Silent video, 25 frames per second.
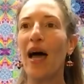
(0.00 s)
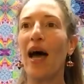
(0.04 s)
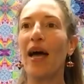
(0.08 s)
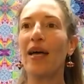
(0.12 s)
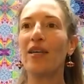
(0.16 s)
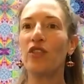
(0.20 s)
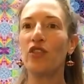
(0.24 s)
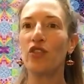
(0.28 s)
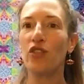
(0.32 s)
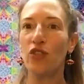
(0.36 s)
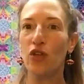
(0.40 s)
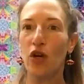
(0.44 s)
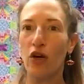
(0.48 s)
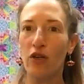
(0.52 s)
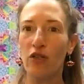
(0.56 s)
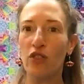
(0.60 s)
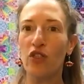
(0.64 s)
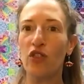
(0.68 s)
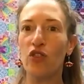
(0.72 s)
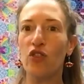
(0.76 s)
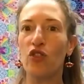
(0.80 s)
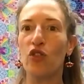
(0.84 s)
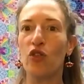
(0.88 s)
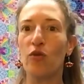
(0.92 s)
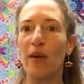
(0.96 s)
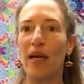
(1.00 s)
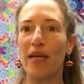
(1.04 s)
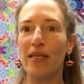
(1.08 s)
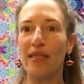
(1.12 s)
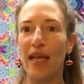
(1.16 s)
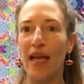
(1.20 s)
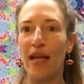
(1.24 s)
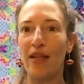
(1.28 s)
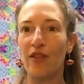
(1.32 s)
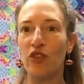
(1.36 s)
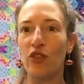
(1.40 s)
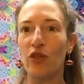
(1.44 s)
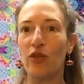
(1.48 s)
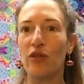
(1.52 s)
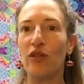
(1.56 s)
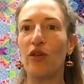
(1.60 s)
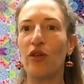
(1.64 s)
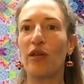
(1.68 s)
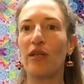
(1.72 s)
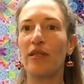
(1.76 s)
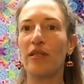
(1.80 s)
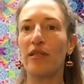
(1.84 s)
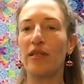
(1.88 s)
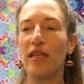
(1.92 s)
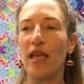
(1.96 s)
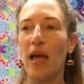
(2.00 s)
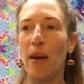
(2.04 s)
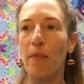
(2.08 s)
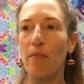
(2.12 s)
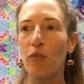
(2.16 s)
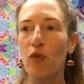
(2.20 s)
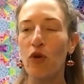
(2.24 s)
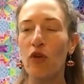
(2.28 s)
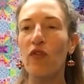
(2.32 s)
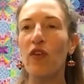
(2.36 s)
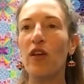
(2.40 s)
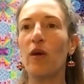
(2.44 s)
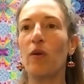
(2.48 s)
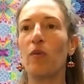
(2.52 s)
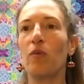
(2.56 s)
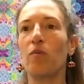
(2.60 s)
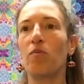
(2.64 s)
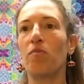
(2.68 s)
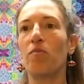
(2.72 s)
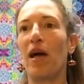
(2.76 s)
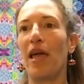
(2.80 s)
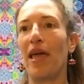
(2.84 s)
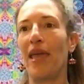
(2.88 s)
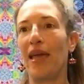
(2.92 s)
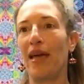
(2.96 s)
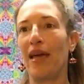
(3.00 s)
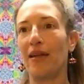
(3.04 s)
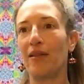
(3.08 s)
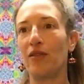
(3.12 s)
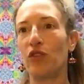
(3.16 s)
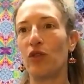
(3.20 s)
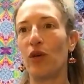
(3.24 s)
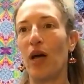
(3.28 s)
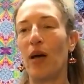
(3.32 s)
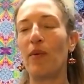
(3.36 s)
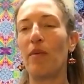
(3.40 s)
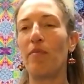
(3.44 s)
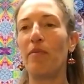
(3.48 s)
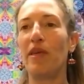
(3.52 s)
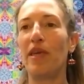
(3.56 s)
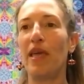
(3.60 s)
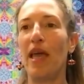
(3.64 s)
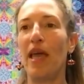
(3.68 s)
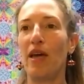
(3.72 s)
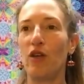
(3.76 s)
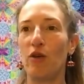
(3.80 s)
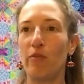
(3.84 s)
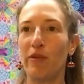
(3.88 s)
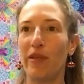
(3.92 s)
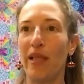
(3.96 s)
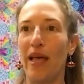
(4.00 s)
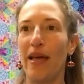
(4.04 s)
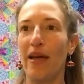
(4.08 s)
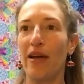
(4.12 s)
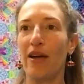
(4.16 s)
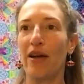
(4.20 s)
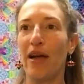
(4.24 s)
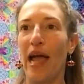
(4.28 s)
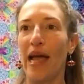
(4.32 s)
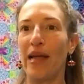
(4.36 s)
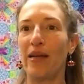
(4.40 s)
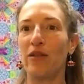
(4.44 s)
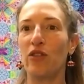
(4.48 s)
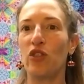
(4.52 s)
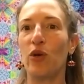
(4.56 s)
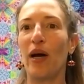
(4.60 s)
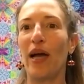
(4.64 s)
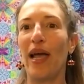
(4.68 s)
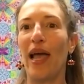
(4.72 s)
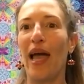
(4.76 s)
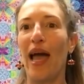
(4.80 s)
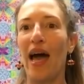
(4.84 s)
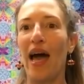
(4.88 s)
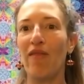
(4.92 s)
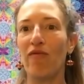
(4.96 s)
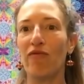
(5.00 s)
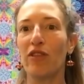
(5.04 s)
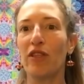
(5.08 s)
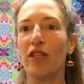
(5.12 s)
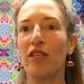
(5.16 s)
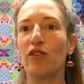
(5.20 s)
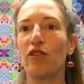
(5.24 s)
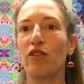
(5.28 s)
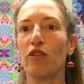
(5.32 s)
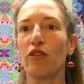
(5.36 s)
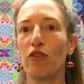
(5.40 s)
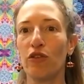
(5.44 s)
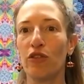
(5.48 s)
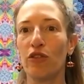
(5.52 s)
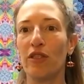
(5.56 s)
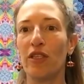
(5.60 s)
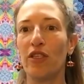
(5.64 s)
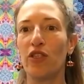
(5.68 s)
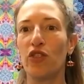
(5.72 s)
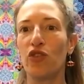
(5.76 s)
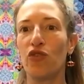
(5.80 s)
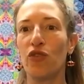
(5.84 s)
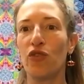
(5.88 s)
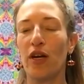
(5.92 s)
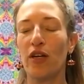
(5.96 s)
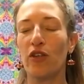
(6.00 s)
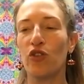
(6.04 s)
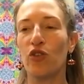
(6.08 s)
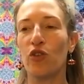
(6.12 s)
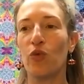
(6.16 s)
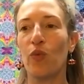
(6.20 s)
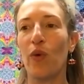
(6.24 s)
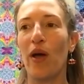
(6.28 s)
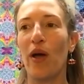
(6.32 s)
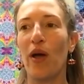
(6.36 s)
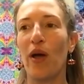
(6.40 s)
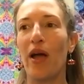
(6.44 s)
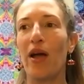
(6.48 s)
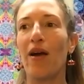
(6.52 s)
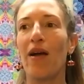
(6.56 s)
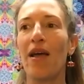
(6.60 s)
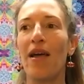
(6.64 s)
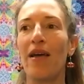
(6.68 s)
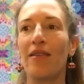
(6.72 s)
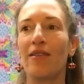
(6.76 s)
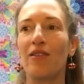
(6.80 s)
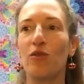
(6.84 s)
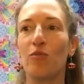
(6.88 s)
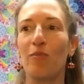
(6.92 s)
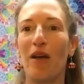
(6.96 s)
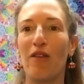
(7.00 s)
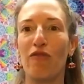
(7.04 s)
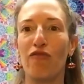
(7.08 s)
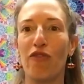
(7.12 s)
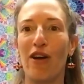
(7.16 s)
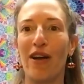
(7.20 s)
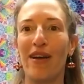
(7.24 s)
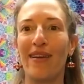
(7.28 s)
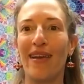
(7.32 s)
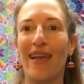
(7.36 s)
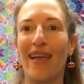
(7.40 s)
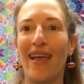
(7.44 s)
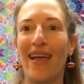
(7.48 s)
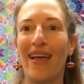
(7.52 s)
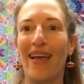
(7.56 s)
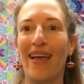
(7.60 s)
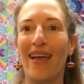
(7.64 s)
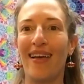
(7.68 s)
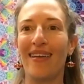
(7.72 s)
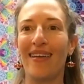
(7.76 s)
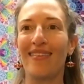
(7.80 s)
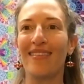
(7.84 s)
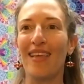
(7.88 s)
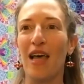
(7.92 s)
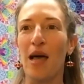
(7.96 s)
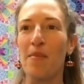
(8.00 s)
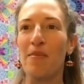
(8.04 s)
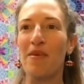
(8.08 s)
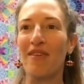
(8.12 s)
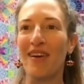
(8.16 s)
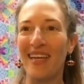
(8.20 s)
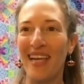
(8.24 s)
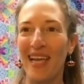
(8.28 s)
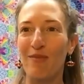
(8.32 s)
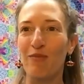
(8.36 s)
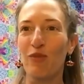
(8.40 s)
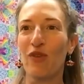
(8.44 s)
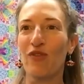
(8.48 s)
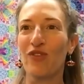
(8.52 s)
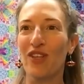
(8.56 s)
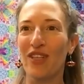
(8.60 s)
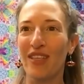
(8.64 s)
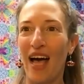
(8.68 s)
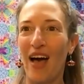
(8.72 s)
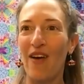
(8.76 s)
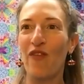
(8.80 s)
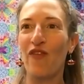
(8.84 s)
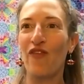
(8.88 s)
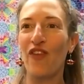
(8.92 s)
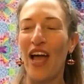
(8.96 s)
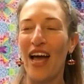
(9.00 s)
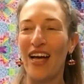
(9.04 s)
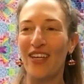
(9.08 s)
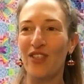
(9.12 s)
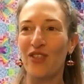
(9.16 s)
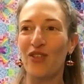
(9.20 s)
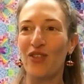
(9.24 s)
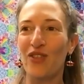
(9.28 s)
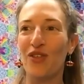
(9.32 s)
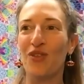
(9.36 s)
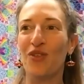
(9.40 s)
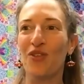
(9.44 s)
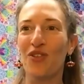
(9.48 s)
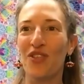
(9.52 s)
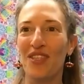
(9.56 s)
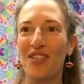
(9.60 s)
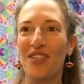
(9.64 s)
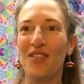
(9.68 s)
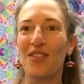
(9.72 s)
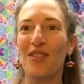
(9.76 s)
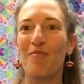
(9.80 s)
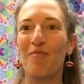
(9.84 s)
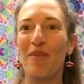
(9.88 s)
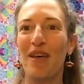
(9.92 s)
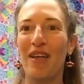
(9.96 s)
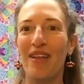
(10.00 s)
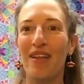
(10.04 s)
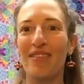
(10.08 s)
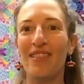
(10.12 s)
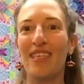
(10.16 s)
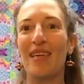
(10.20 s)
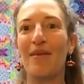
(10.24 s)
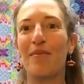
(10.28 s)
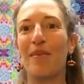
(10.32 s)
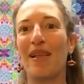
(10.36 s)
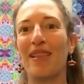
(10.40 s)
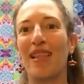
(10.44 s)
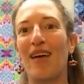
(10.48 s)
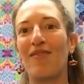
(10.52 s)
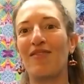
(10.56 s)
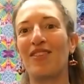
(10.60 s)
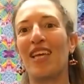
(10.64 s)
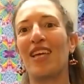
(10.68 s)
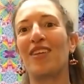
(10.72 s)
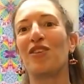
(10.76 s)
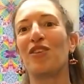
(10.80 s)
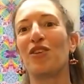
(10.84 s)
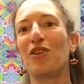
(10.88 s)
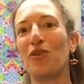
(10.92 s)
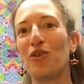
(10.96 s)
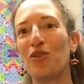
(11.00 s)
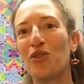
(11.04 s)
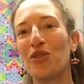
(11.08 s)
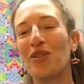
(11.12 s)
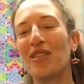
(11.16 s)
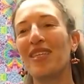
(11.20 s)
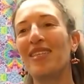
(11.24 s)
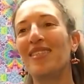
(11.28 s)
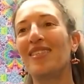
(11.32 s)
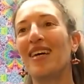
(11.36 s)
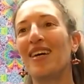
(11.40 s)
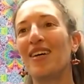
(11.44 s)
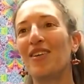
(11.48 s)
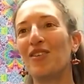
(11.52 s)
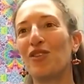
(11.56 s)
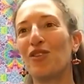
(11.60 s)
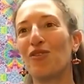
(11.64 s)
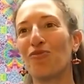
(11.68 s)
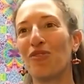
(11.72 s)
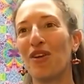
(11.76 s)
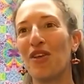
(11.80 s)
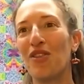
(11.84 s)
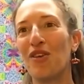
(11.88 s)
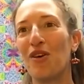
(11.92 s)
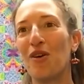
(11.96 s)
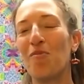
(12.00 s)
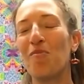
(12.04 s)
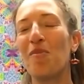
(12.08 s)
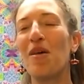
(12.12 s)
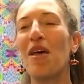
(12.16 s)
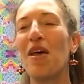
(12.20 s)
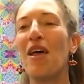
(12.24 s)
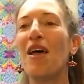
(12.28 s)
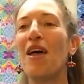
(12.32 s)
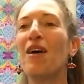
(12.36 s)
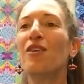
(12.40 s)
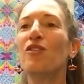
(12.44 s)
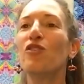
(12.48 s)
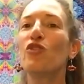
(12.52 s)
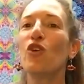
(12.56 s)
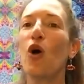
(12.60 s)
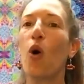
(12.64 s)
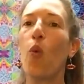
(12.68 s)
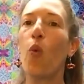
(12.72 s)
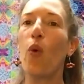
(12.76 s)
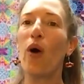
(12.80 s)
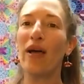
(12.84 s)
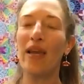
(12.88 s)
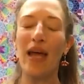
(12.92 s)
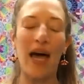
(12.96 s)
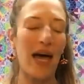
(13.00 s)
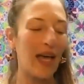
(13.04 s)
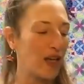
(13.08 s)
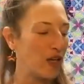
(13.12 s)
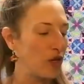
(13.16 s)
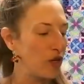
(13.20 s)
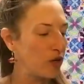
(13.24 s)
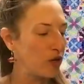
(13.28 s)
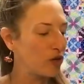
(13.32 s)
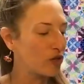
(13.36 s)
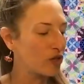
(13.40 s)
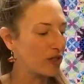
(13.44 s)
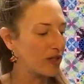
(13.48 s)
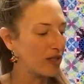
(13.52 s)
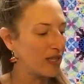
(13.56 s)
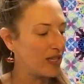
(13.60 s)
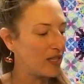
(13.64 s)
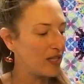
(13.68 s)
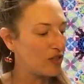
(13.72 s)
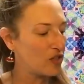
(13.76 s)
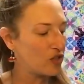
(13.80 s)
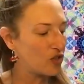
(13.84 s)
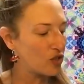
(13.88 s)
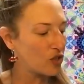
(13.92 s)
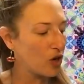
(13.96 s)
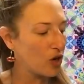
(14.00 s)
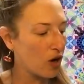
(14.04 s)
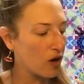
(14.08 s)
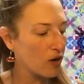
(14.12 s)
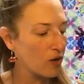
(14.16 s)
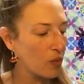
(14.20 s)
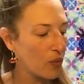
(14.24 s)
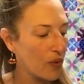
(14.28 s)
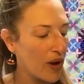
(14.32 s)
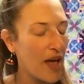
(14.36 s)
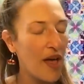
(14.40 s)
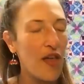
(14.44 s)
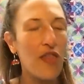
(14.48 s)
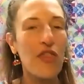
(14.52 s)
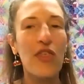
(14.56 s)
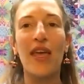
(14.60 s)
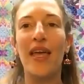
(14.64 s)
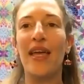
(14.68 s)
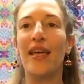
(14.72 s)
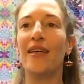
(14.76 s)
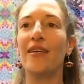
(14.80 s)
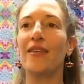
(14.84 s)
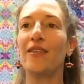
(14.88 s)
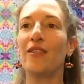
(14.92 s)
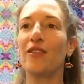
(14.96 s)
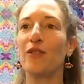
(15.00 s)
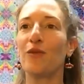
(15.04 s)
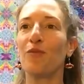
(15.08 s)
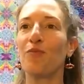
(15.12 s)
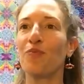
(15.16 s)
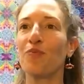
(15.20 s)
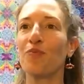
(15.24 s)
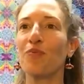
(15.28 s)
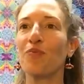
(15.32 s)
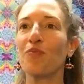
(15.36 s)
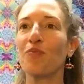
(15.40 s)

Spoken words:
I start to do my dance, so you can see I'm moving my hands. So I'm a piano player. And so I have this loosely structured where there's my right hand. My right hand moves a lot faster and usually does the melody, and my left hand usually does the rhythm. So what I usually start with is